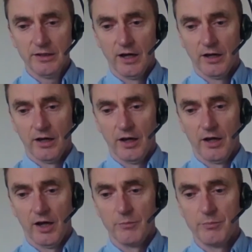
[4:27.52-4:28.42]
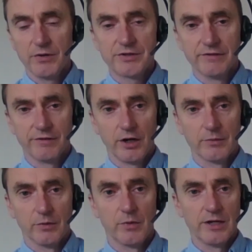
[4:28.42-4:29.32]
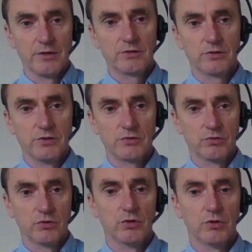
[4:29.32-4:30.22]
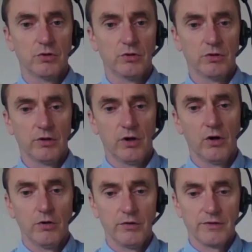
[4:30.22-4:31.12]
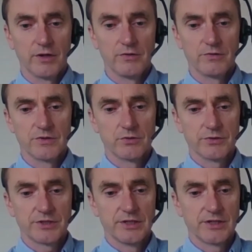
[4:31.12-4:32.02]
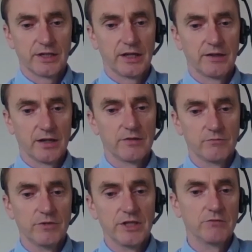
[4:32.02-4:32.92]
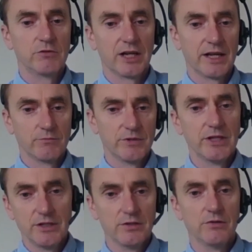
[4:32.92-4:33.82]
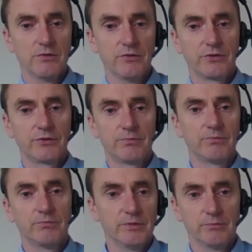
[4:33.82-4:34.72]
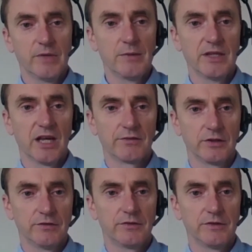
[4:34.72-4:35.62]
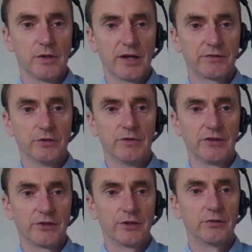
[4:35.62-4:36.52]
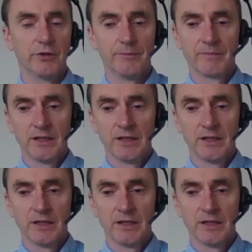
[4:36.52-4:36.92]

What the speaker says: a built environment where you could draw on those resources and reclaim, reuse. Maybe you have to, if you have to, recycle them